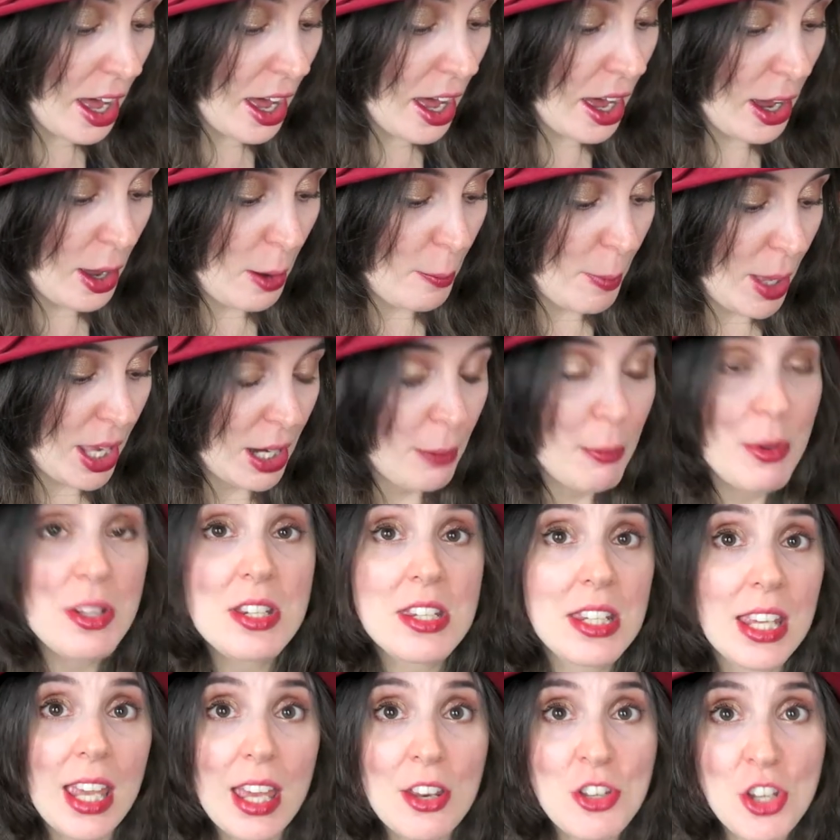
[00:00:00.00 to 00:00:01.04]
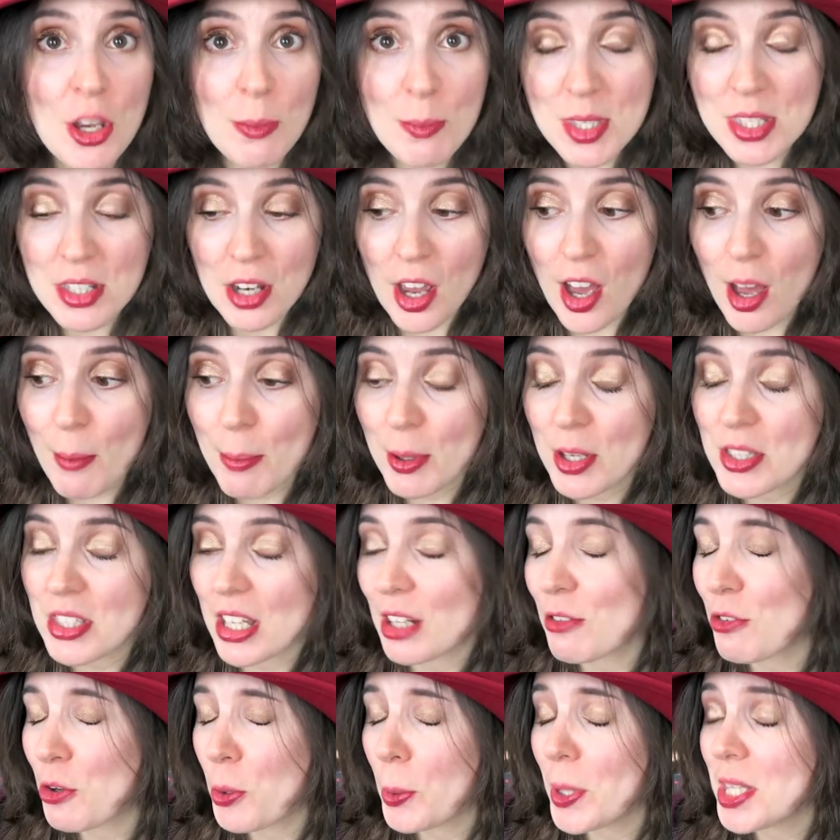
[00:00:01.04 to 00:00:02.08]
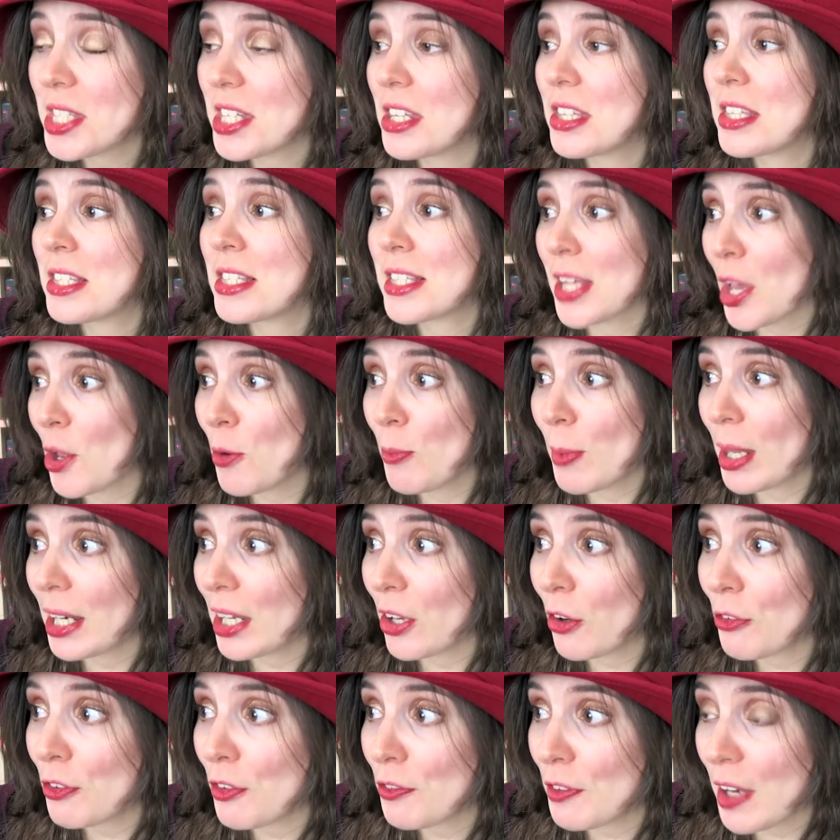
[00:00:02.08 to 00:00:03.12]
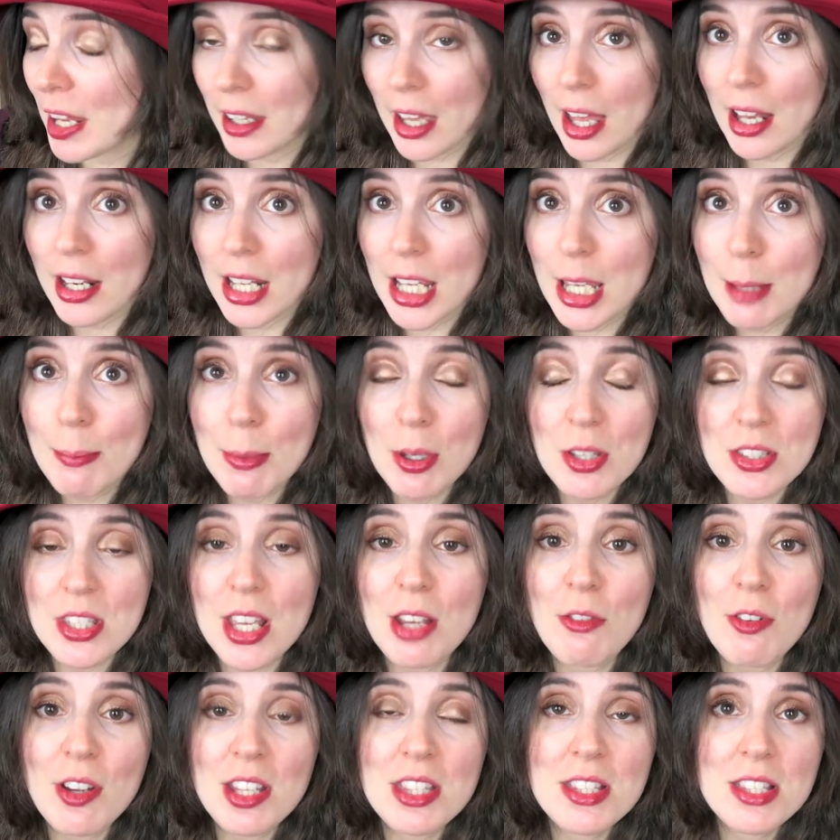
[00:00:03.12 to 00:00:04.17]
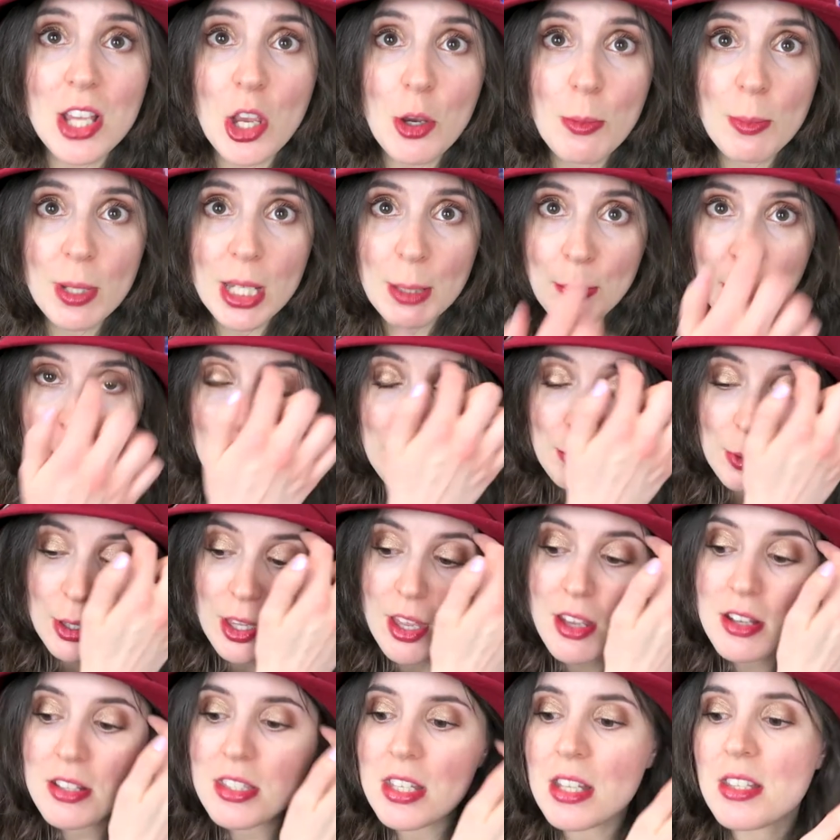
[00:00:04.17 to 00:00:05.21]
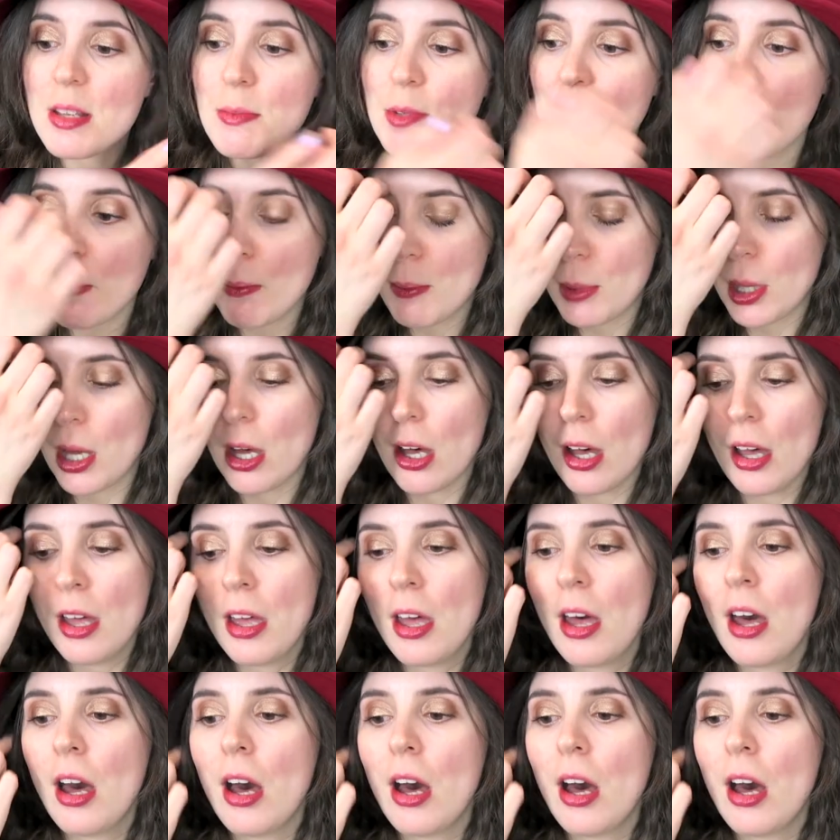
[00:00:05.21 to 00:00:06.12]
And I wanted to get a jump start because I'd requested so many off of NetGalley, because I read so many print books in September.